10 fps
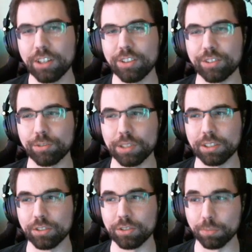so we
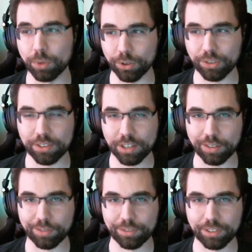can do more
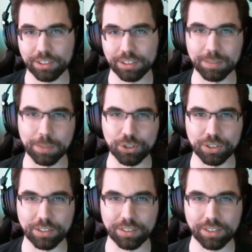stuff in
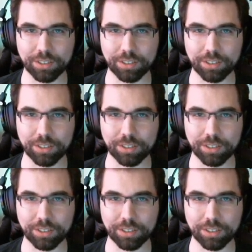missions.